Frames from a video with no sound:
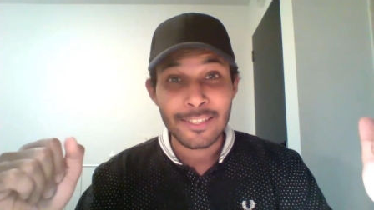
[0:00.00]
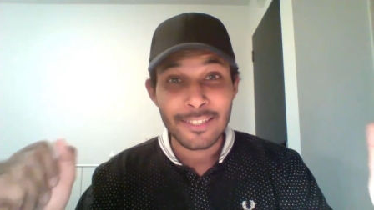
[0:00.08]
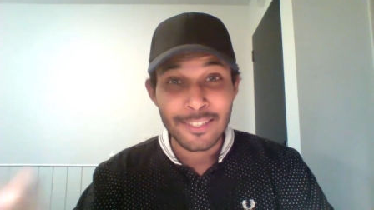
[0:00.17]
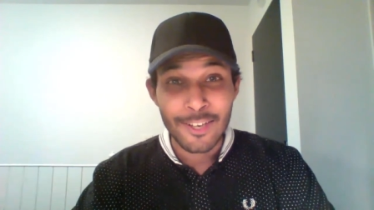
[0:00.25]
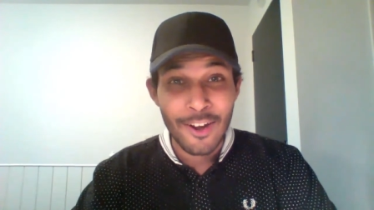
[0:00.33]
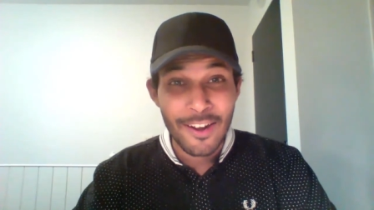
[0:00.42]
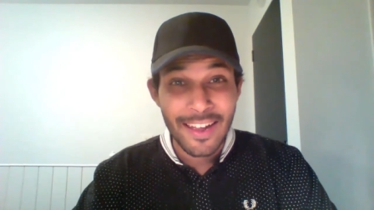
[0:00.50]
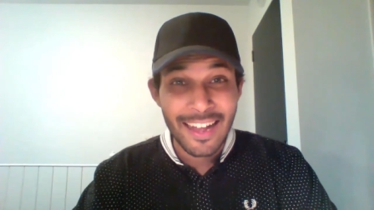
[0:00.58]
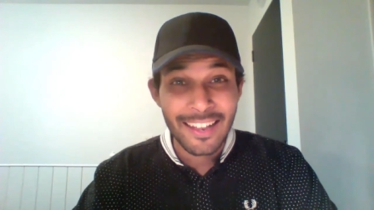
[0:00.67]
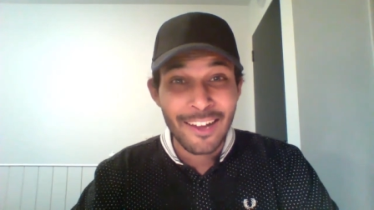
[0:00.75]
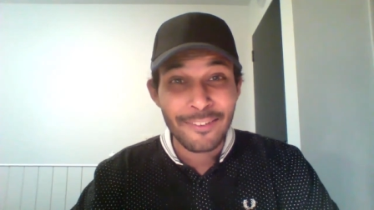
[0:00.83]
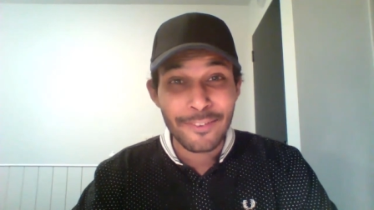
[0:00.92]
So I
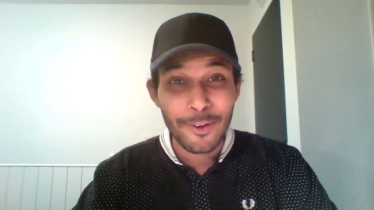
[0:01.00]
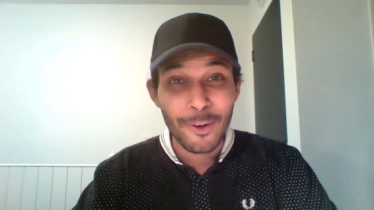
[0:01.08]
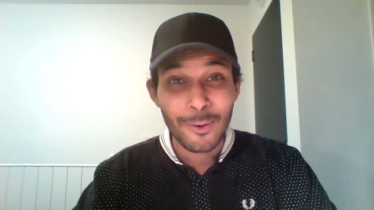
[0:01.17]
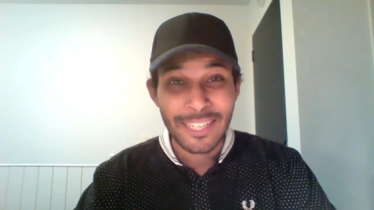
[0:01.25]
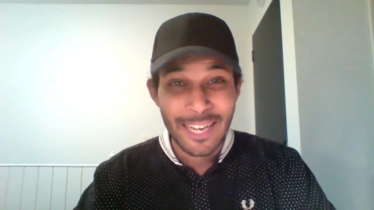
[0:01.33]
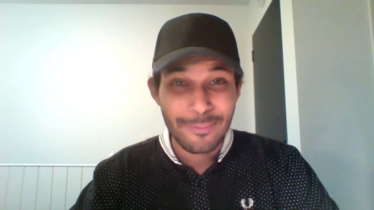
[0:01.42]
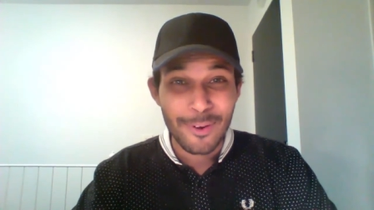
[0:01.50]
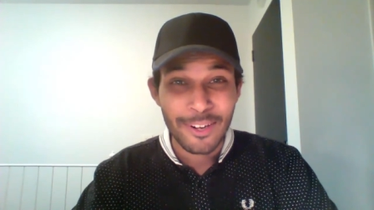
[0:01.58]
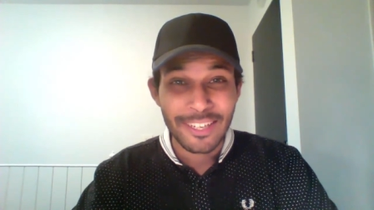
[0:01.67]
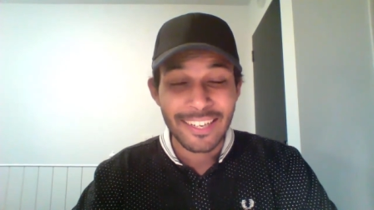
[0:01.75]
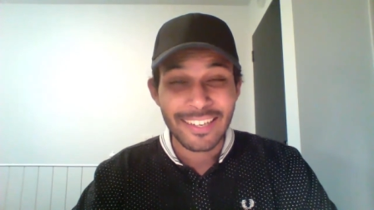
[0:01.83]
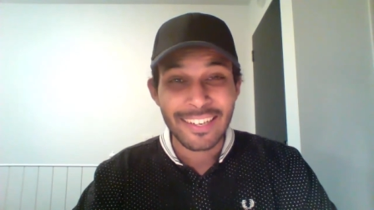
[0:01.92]
love you all. Keep
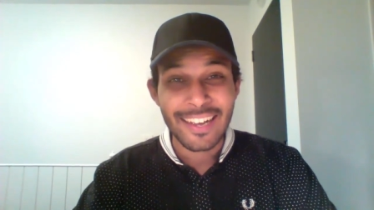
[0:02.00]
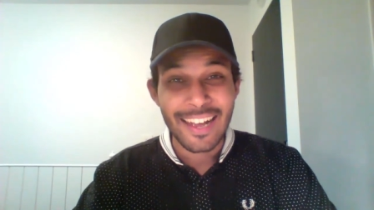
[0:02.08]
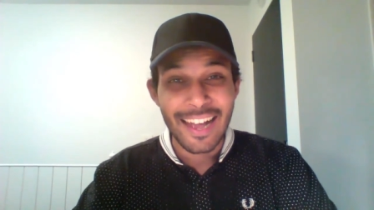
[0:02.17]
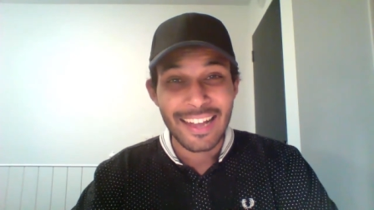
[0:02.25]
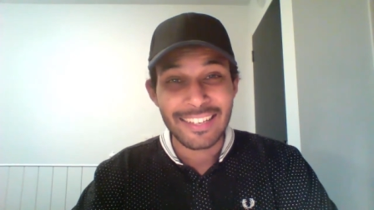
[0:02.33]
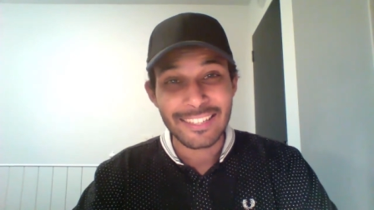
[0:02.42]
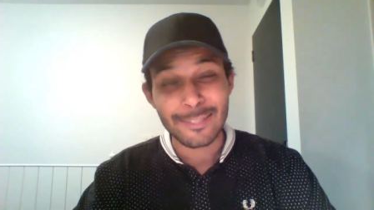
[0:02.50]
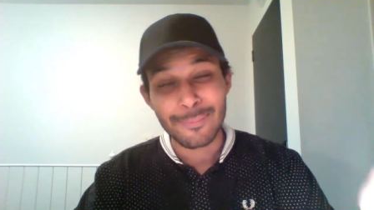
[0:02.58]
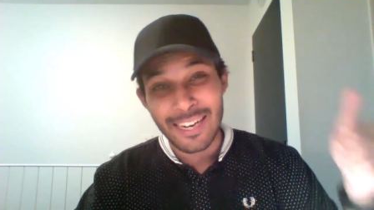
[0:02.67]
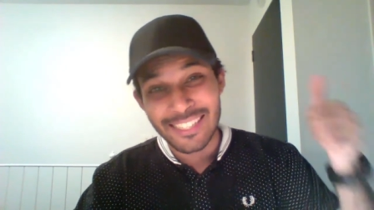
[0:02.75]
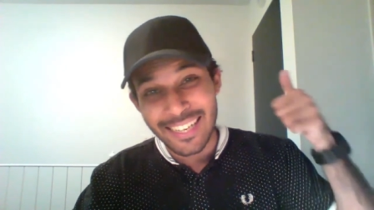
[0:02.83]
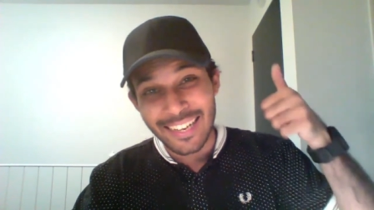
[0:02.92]
rocking and
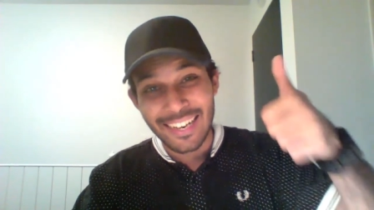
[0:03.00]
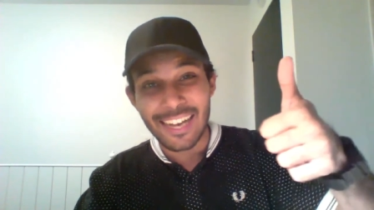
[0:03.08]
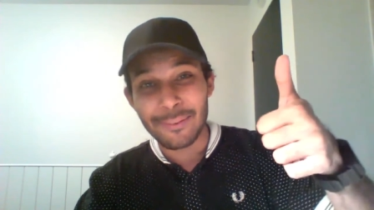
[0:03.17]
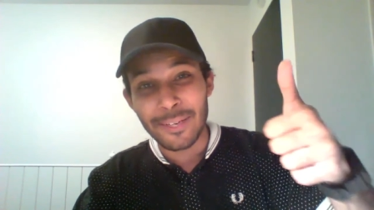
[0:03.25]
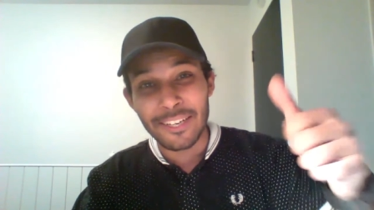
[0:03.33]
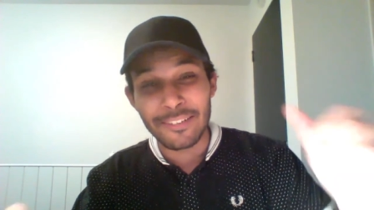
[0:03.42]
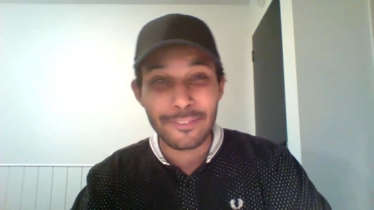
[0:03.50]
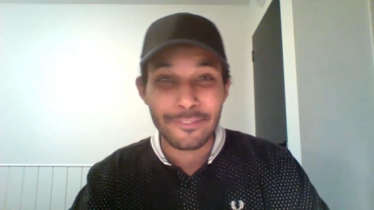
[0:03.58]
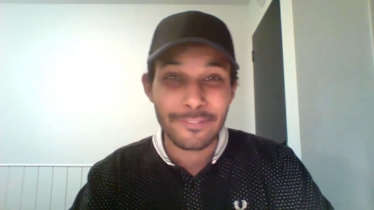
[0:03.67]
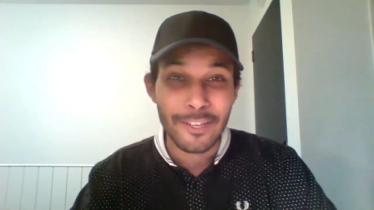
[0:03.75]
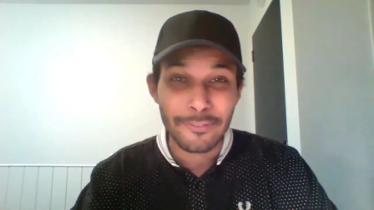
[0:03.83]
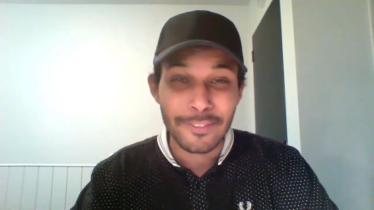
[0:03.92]
smash that like button if
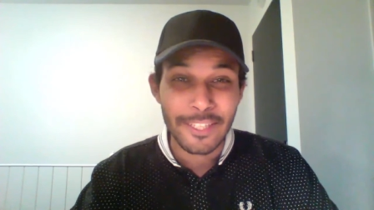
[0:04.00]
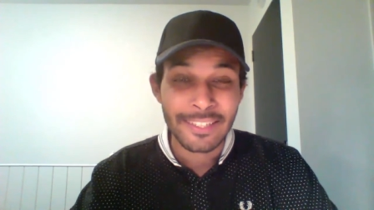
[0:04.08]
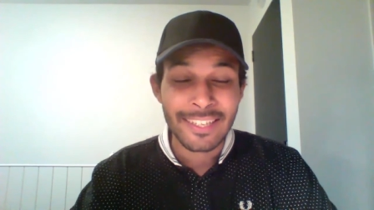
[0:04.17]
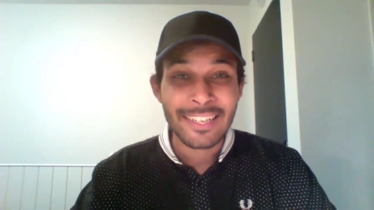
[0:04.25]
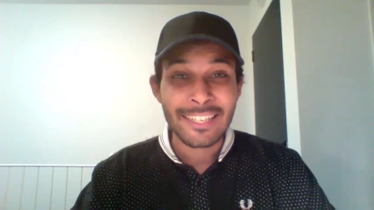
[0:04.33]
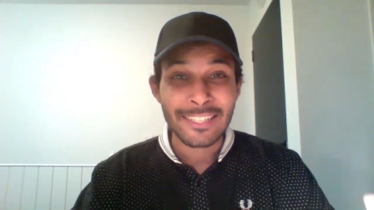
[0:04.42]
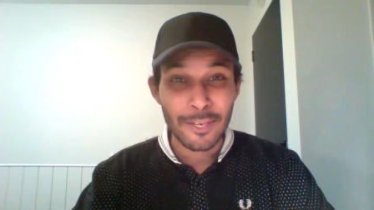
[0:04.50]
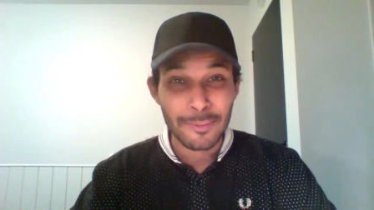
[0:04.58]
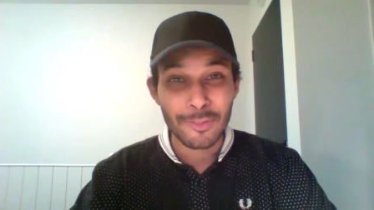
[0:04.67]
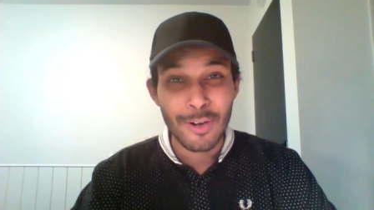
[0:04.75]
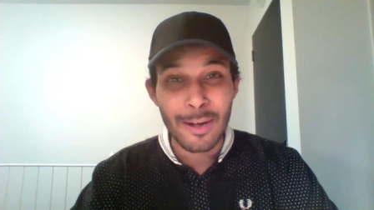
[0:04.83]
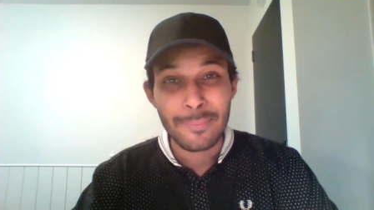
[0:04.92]
you've loved it.
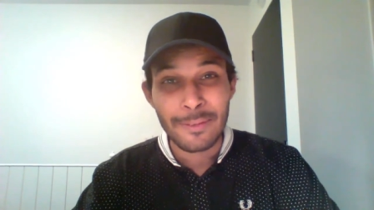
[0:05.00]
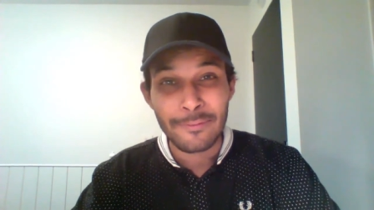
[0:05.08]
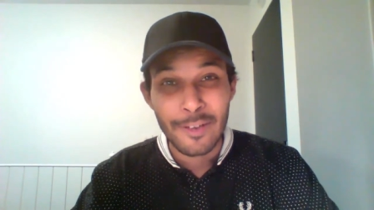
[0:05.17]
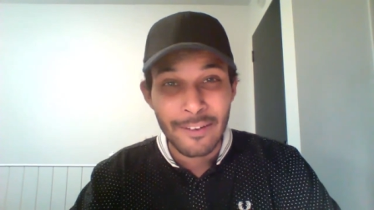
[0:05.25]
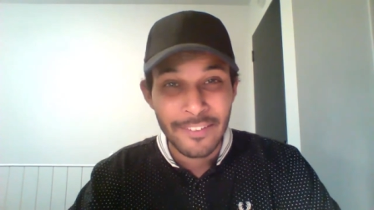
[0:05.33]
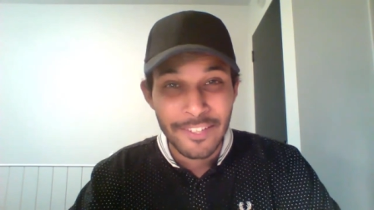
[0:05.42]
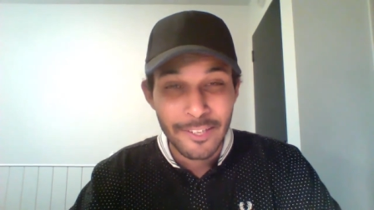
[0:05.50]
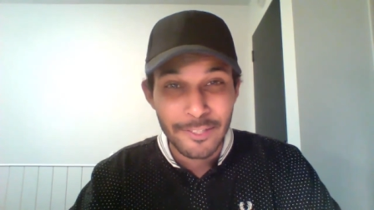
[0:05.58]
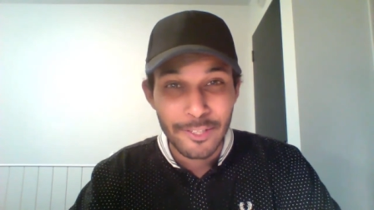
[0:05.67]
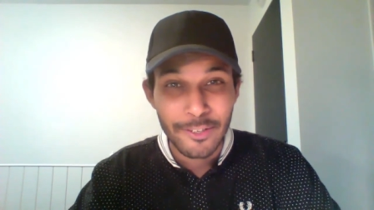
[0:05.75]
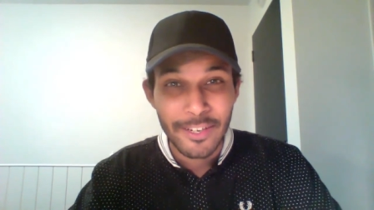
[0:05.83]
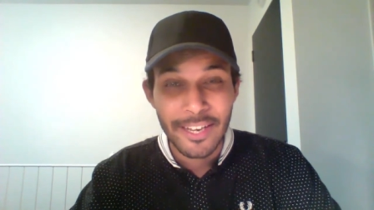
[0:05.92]
Subscribe if you haven't done
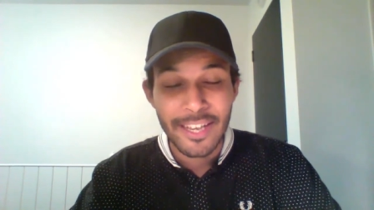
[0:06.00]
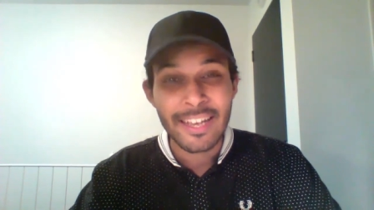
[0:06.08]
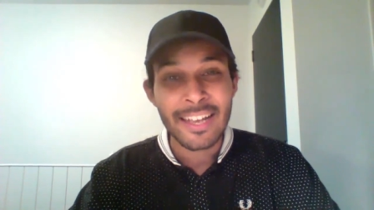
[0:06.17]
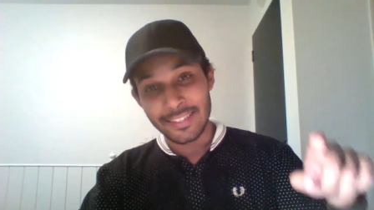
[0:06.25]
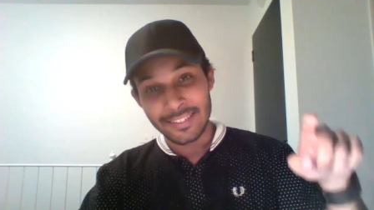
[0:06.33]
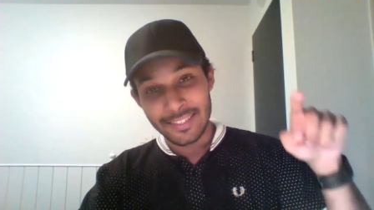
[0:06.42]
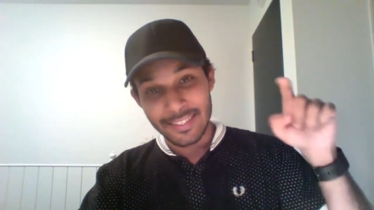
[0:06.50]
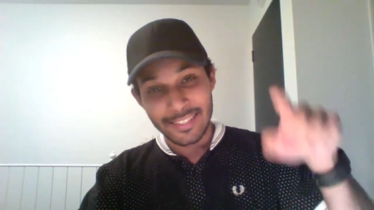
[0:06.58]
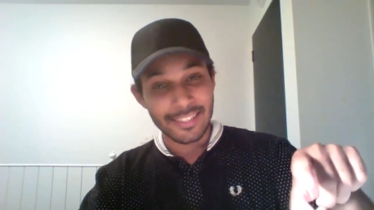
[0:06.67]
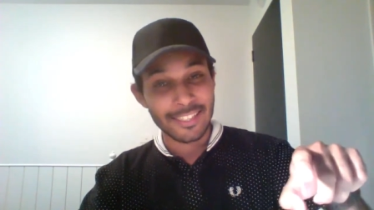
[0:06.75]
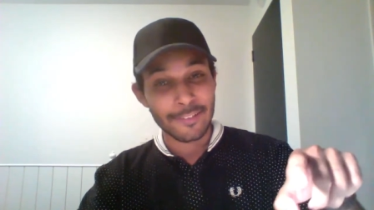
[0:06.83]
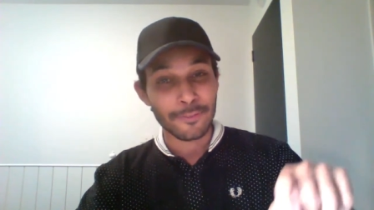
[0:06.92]
so already. And this
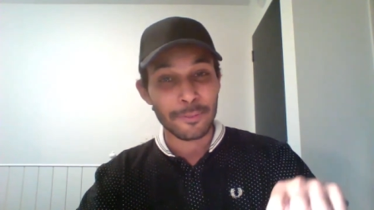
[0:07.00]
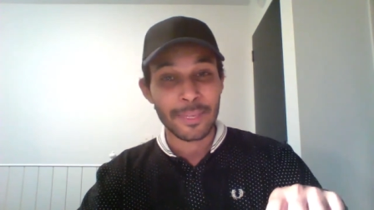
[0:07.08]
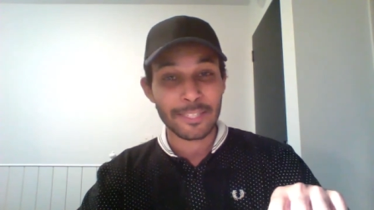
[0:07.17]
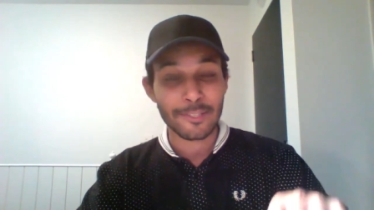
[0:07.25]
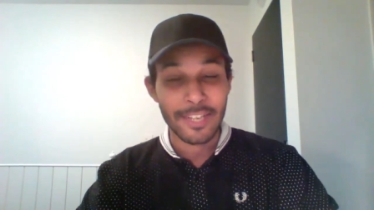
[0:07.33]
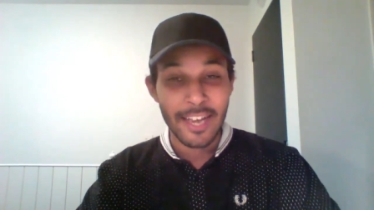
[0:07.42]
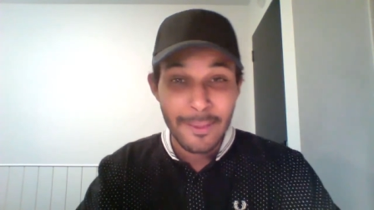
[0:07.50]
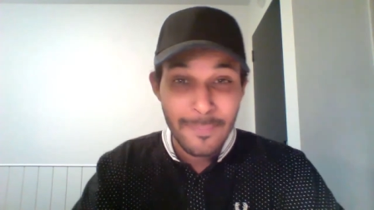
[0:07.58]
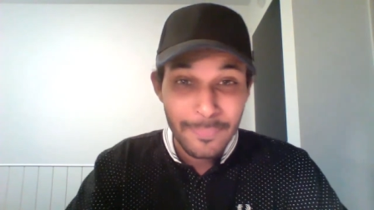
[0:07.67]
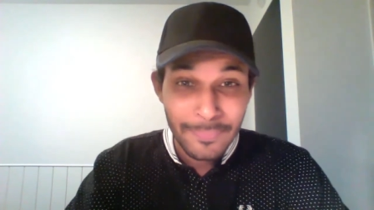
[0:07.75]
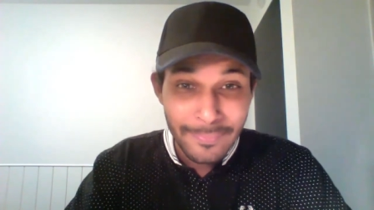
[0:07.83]
is it for me today.